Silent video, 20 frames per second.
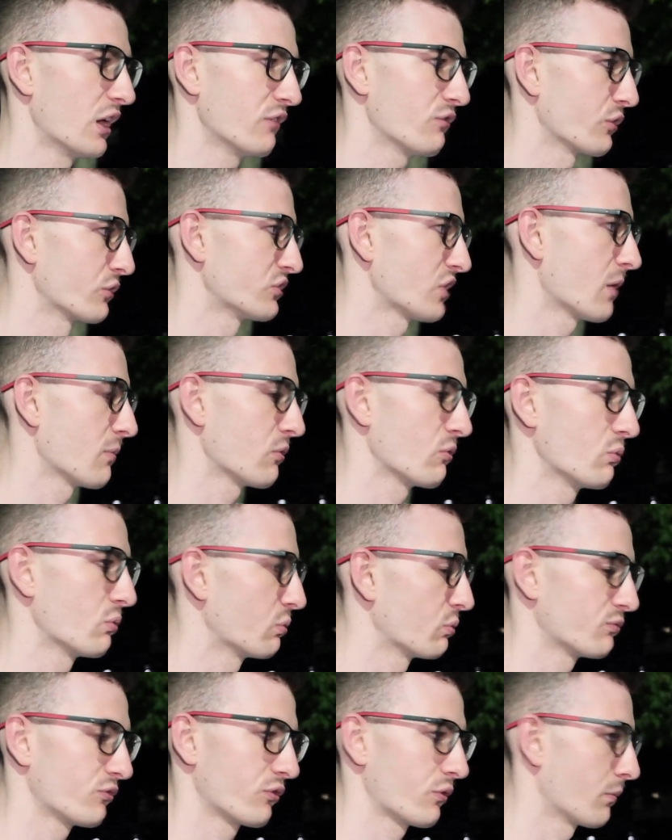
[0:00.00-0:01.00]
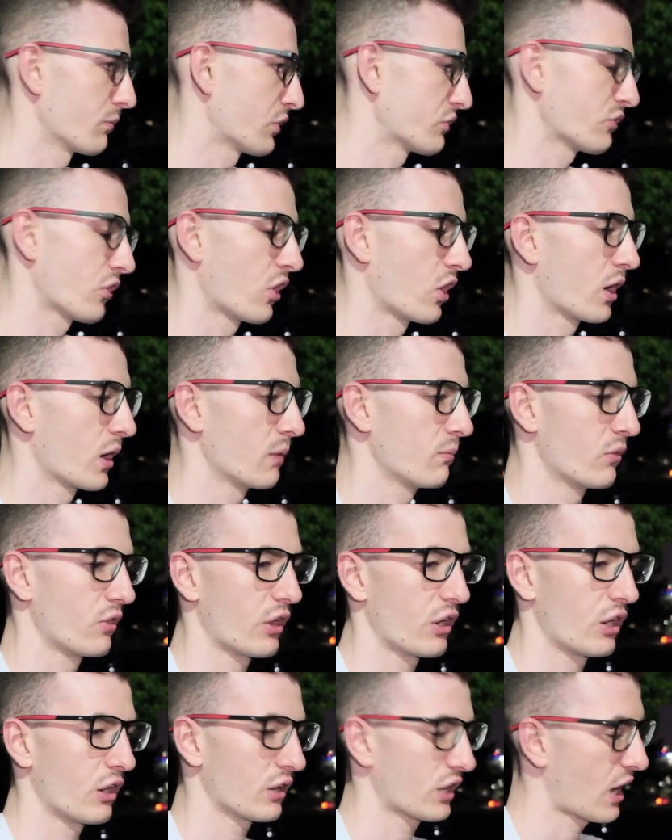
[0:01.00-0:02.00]
For example, from the time
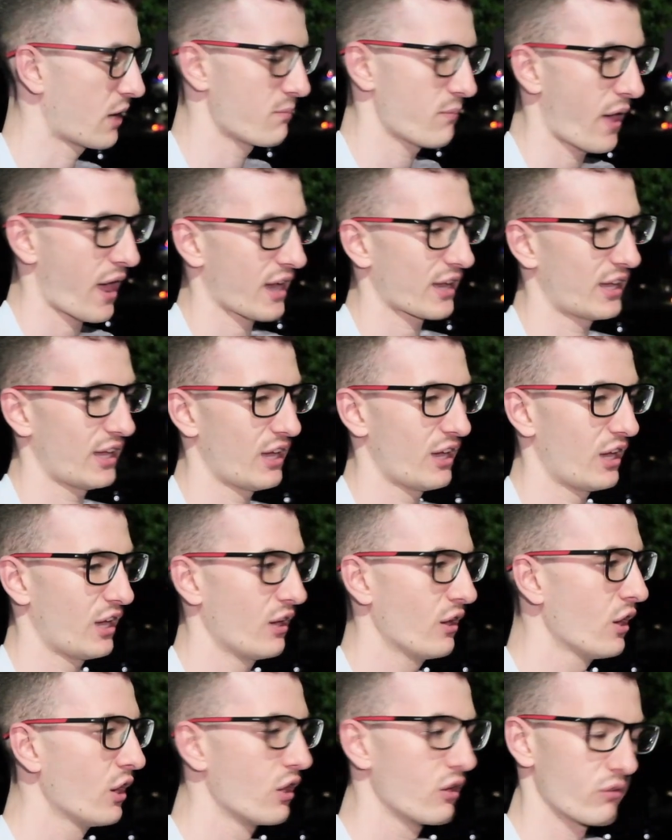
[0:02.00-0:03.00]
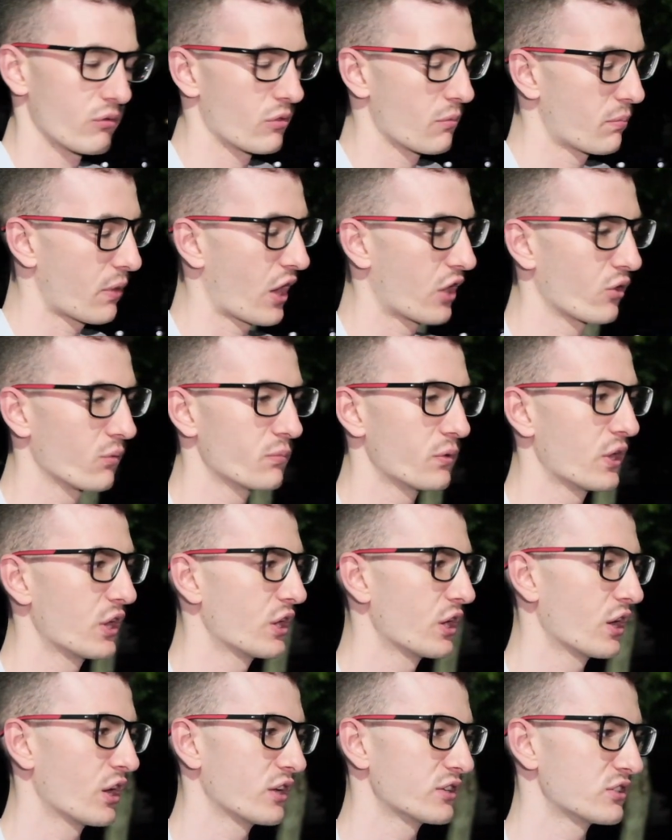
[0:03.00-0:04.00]
that it came back here, from the panel
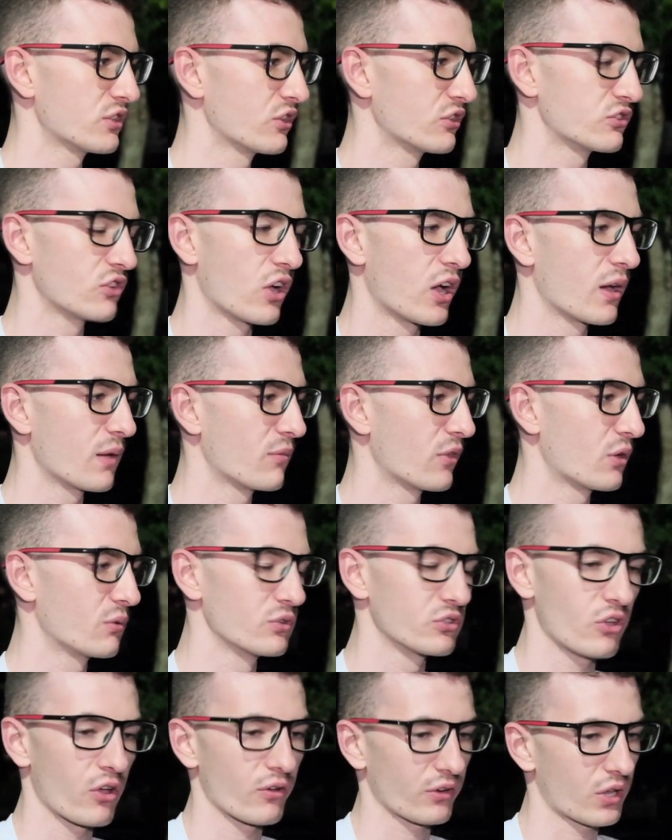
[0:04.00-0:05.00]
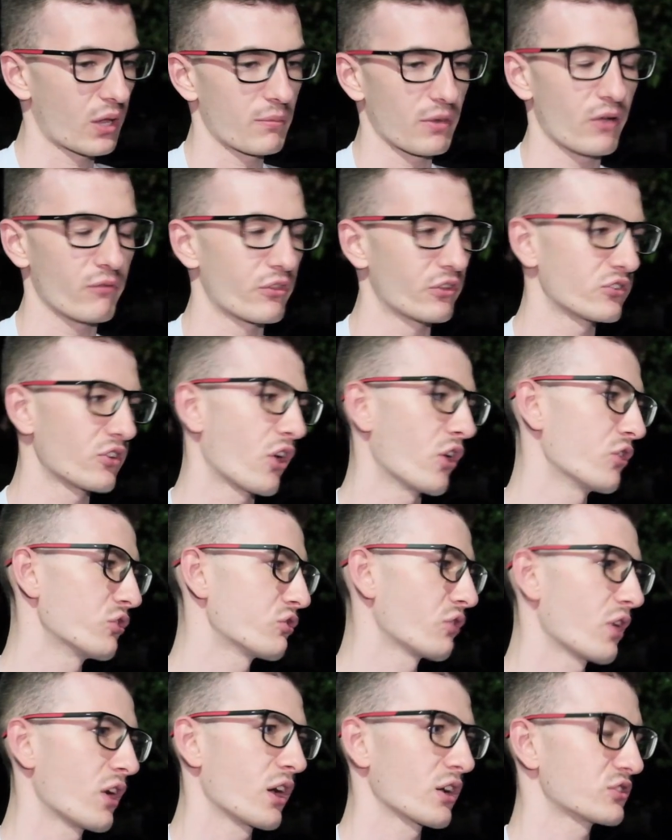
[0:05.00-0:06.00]
beater to the time that it was coming off the tow
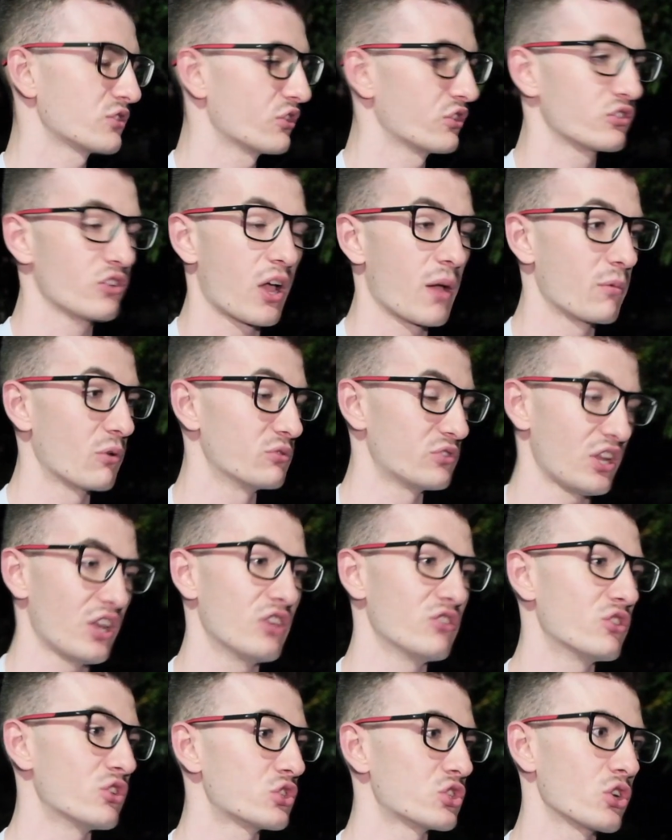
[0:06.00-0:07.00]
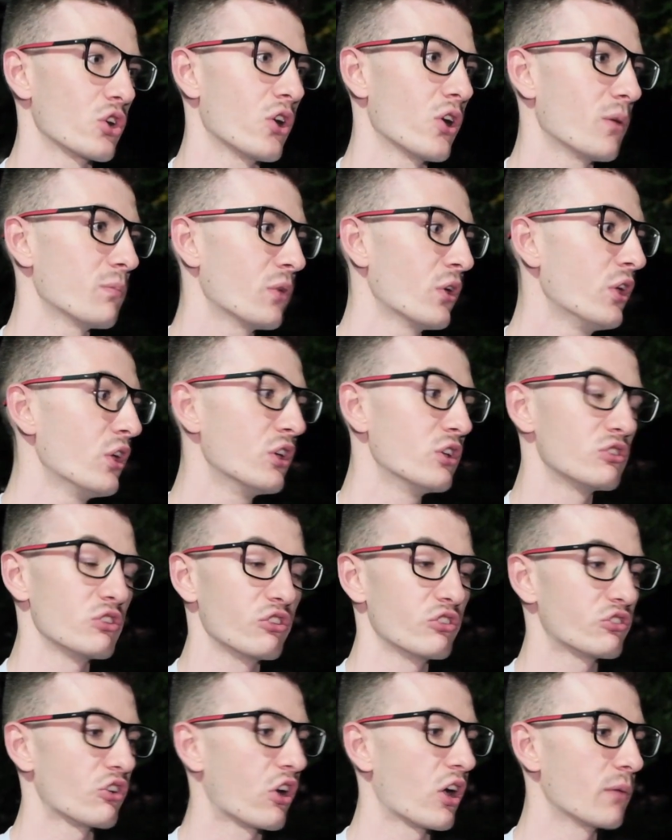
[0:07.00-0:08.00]
truck, to the time it was in the shop, to the
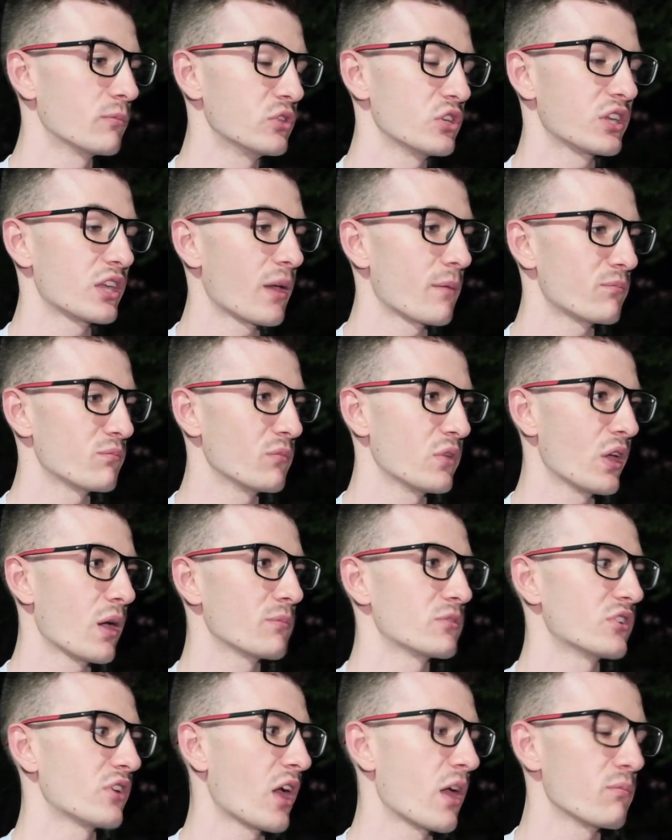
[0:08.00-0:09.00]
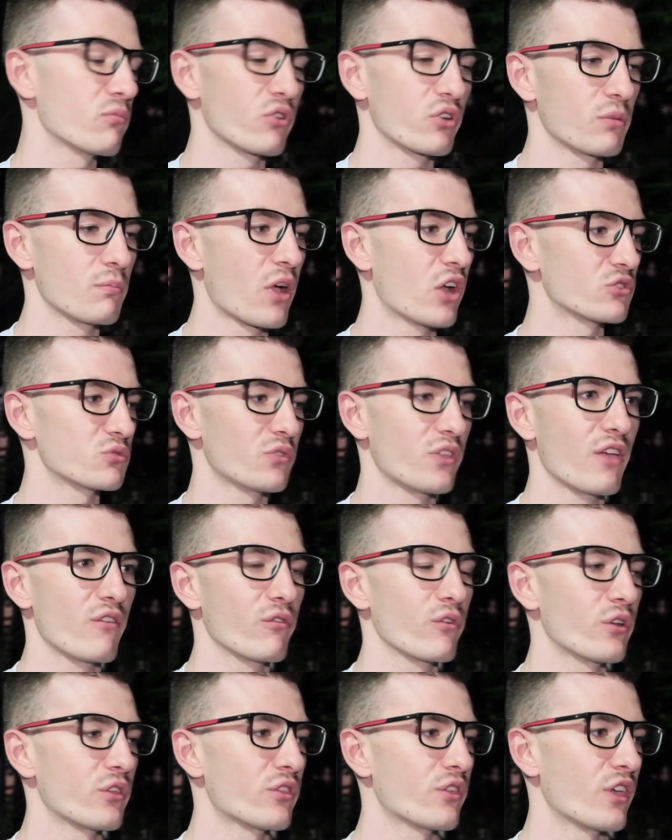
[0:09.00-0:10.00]
time you kept me up to date pretty much with
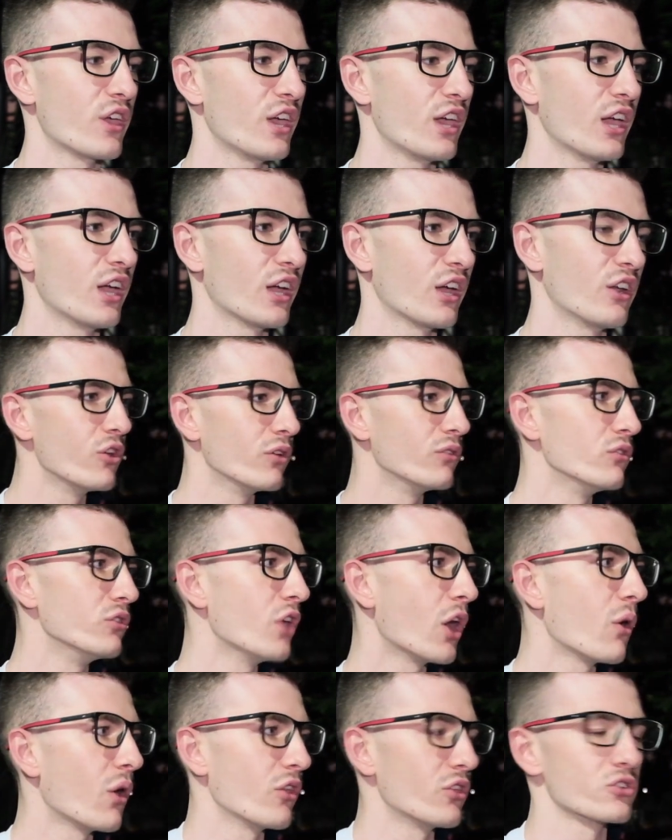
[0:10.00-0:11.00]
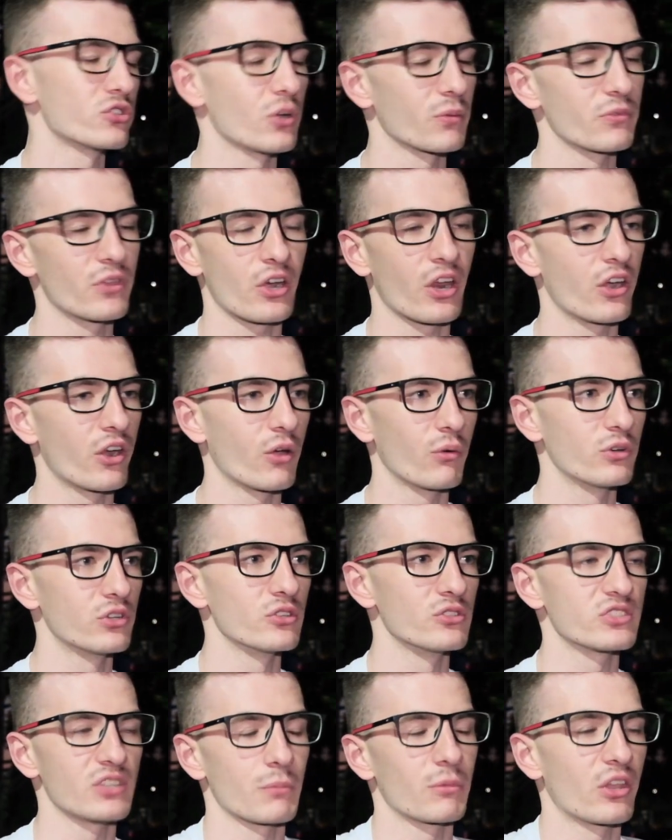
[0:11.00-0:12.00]
everything. And no other shop that I know would
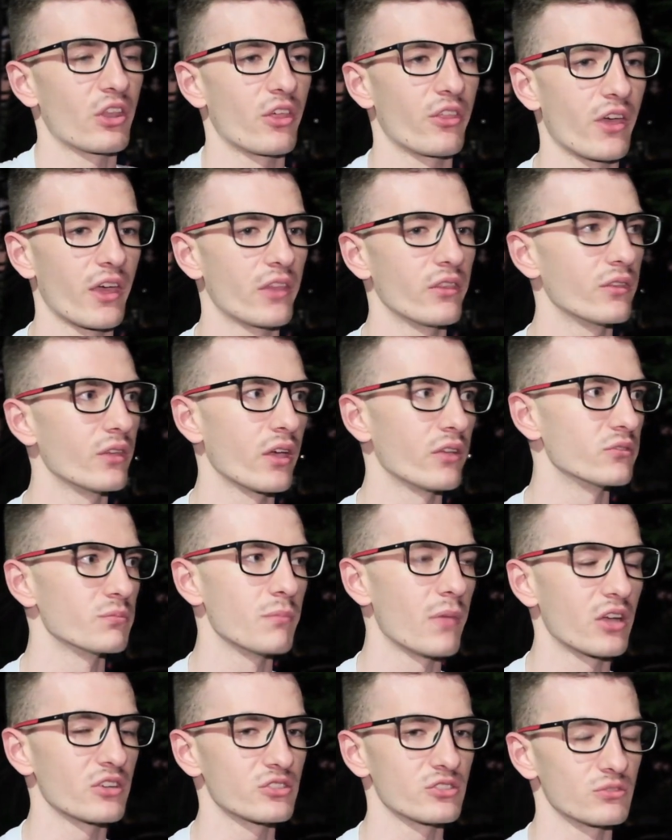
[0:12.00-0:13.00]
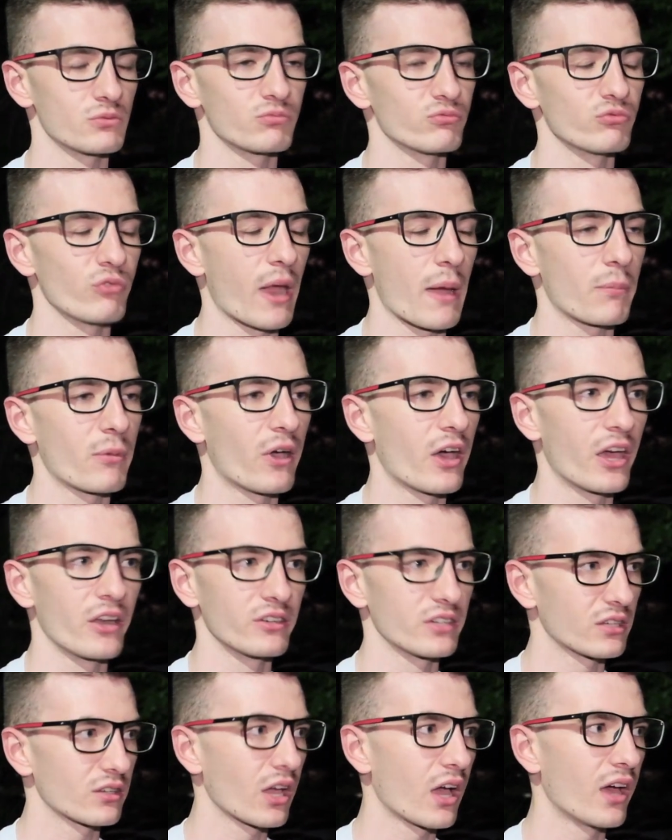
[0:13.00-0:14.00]
do something like that as much as WrapArt
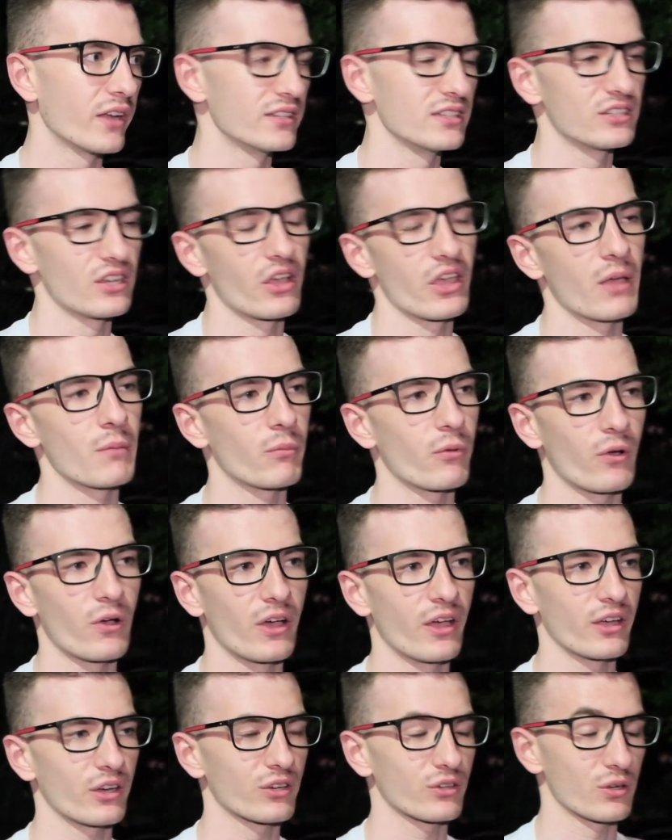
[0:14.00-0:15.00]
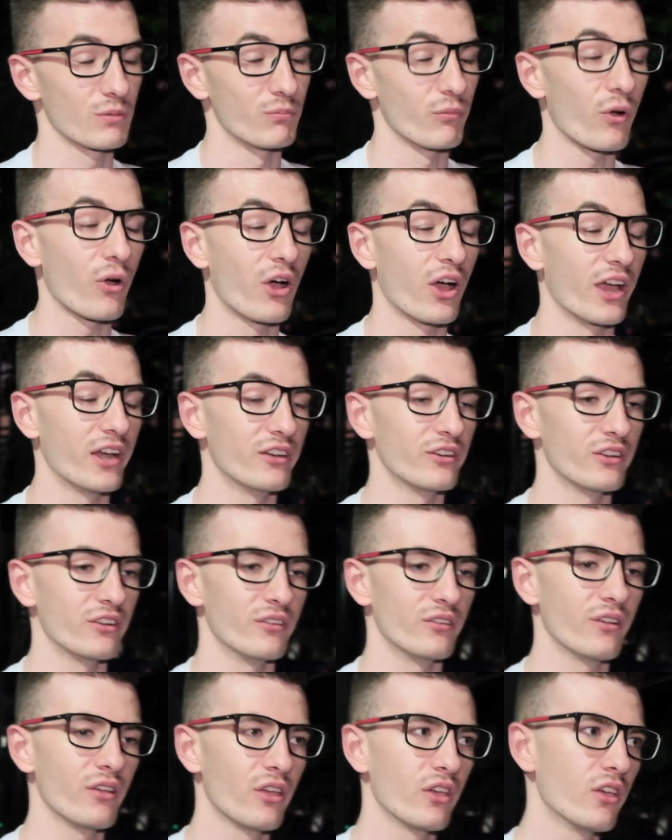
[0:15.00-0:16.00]
and Car Detail Empire combined and
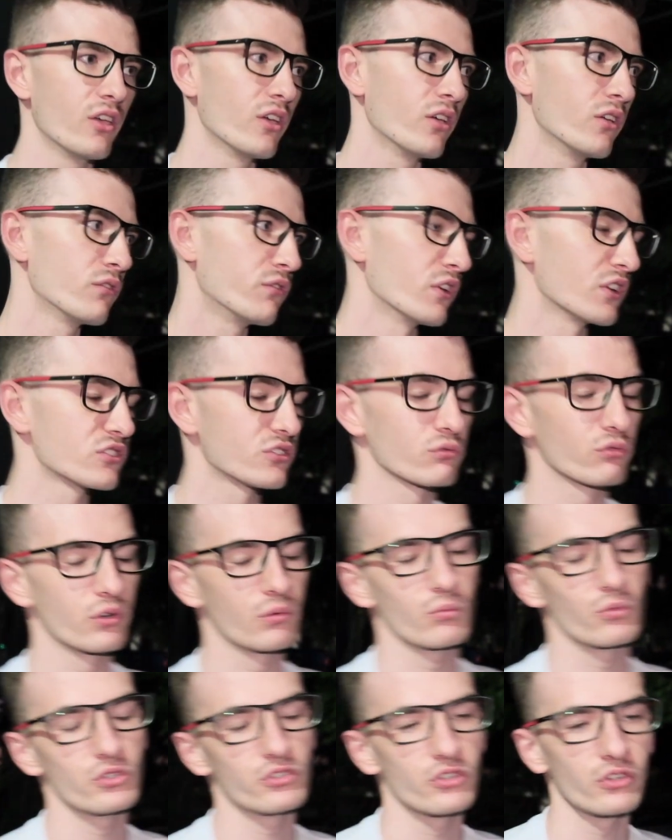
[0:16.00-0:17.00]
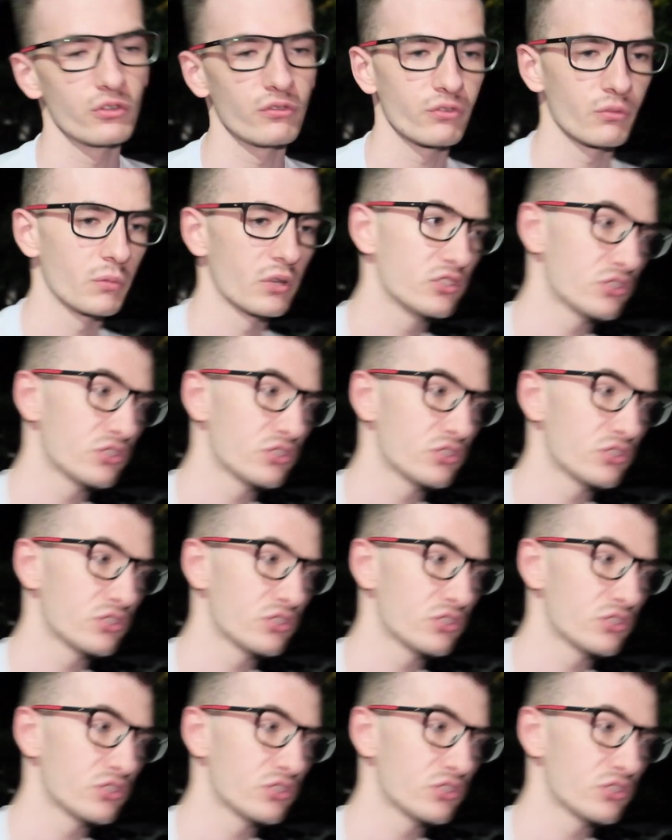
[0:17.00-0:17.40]
Fixie Room would do for me.